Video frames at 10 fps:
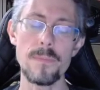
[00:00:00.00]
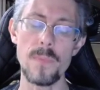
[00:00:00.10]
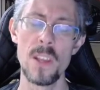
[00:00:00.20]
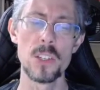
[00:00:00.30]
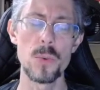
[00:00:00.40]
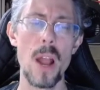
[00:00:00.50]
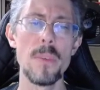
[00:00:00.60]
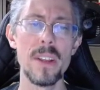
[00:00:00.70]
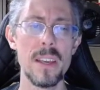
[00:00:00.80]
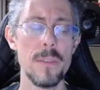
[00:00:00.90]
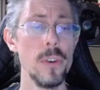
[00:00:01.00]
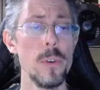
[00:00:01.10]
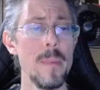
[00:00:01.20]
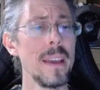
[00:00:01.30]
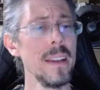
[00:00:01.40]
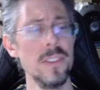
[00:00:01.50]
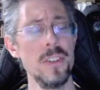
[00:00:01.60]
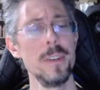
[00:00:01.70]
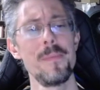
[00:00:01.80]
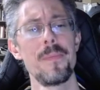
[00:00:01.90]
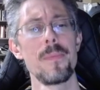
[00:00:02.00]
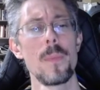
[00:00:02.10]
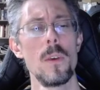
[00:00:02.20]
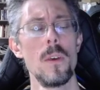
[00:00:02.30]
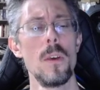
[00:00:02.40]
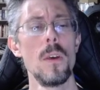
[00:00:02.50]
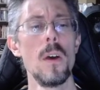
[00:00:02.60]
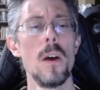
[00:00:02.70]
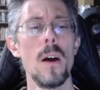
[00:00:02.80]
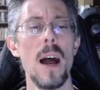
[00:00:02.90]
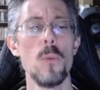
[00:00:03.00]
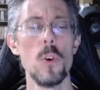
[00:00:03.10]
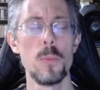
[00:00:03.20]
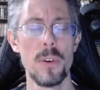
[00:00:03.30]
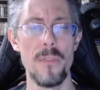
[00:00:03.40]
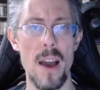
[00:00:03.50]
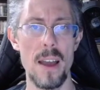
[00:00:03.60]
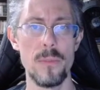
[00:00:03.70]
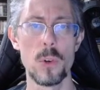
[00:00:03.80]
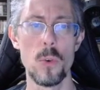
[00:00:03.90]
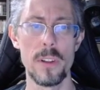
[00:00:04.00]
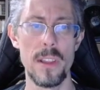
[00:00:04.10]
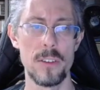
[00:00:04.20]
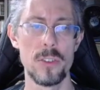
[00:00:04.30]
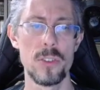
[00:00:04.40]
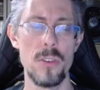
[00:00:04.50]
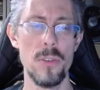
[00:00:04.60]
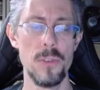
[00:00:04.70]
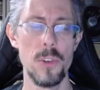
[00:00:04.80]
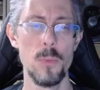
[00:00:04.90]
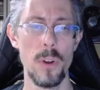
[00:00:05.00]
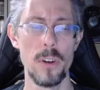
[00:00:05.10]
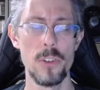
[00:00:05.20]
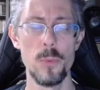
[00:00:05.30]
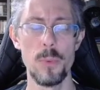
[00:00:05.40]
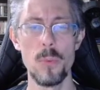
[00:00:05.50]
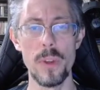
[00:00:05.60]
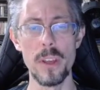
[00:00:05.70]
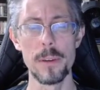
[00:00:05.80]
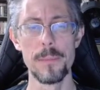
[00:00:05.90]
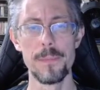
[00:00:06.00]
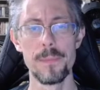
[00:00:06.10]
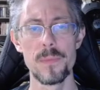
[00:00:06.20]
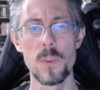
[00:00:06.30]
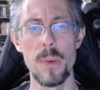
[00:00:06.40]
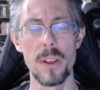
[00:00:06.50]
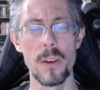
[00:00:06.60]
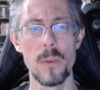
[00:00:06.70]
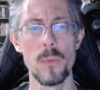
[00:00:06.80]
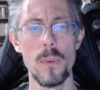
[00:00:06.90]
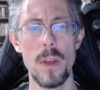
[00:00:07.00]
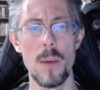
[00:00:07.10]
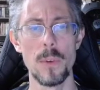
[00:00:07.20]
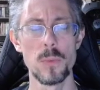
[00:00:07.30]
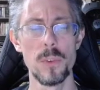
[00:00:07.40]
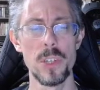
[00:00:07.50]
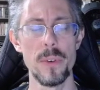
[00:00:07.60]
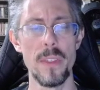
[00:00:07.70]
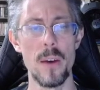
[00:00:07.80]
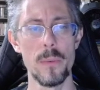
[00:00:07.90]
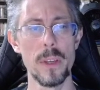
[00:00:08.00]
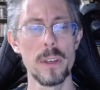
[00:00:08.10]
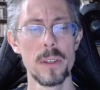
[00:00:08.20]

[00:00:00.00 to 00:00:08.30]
Here's what I'm going to give you to make it easier. I will provide recorded lectures on YouTube, 1 or 2 per week, depending on how much we're doing that week.